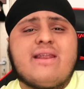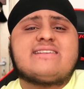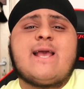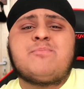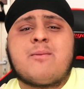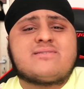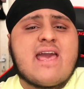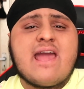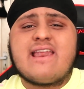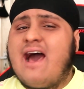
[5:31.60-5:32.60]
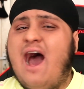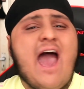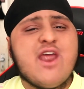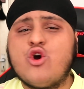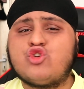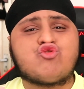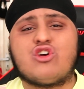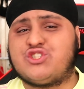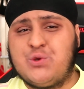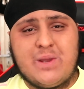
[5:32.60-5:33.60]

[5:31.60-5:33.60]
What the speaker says: at the same time, Sead, I don't trust you